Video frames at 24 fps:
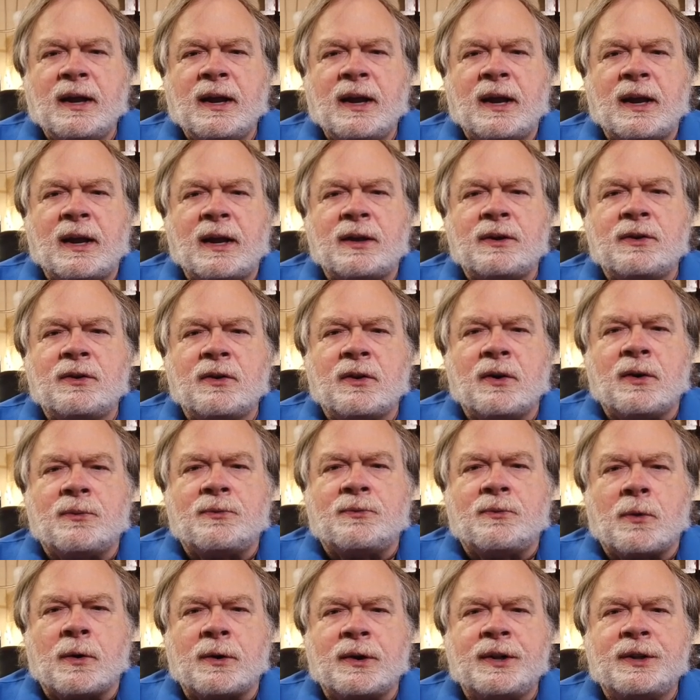and a
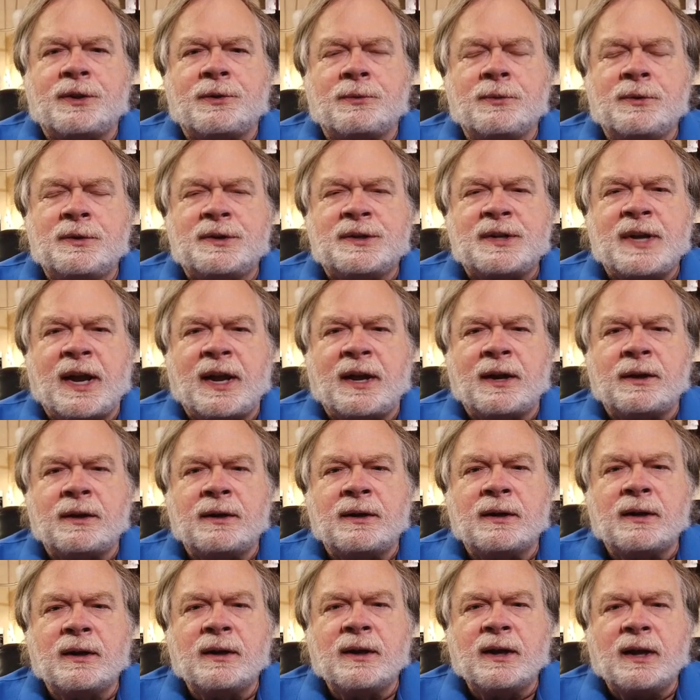40 through
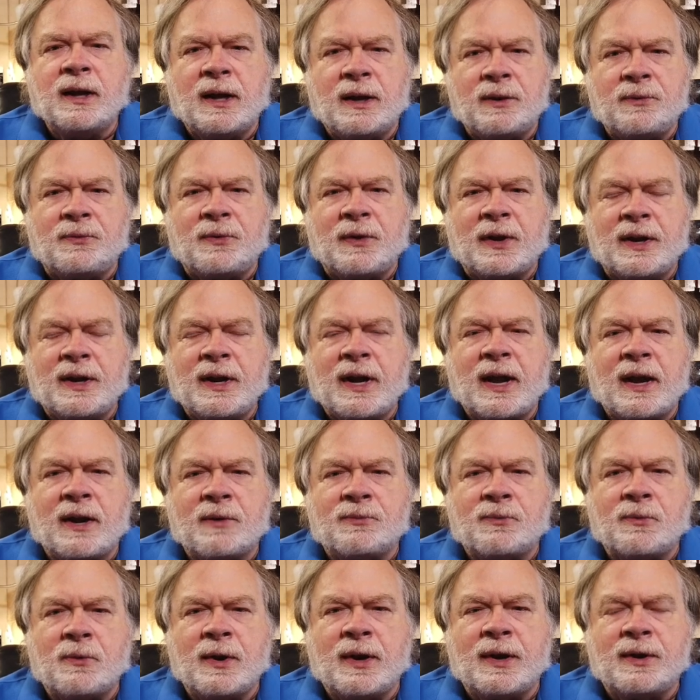10 end-fed
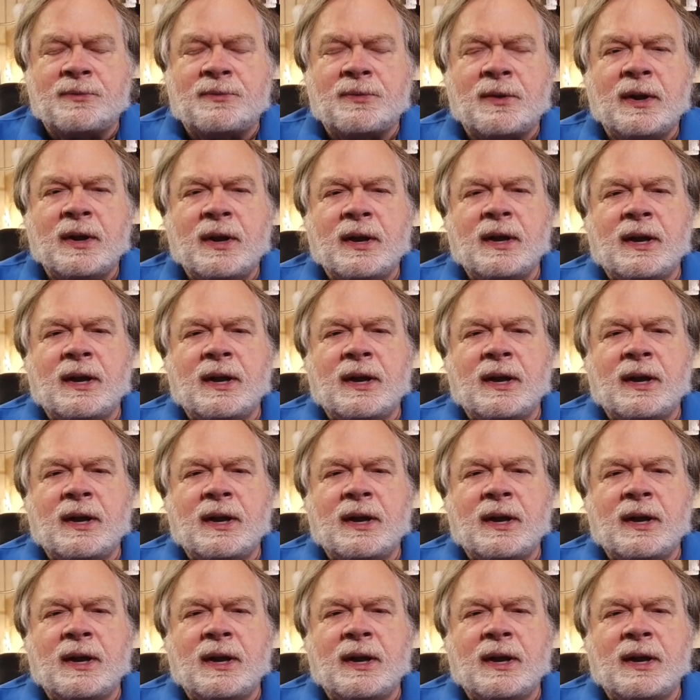half wave.